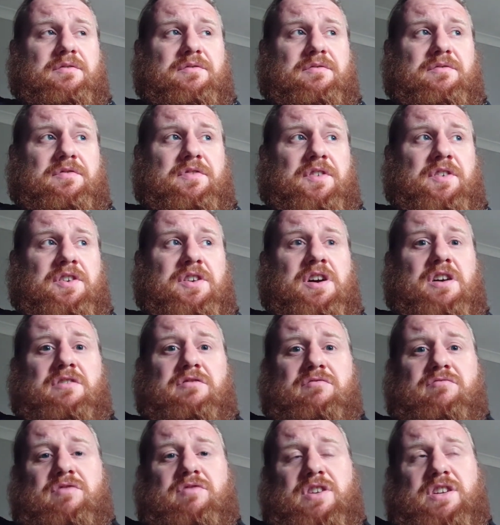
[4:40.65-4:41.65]
for no
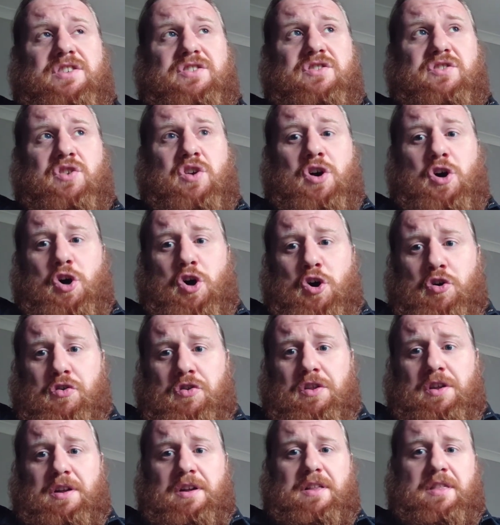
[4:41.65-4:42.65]
reason
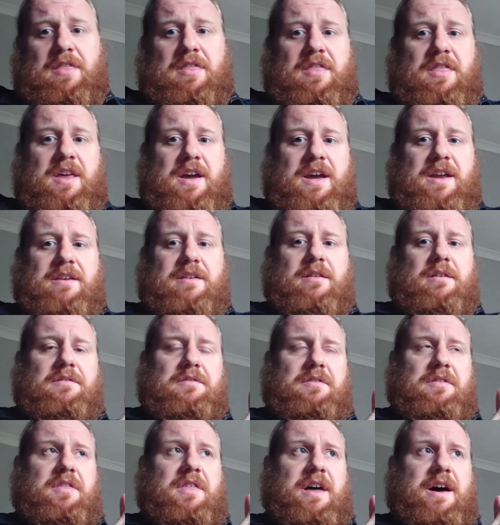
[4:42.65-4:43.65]
other than
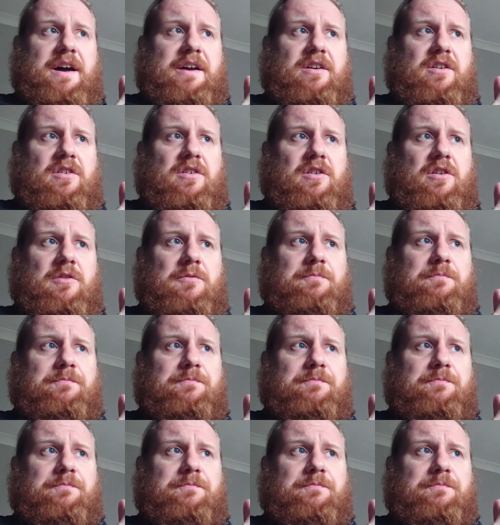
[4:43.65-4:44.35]
they are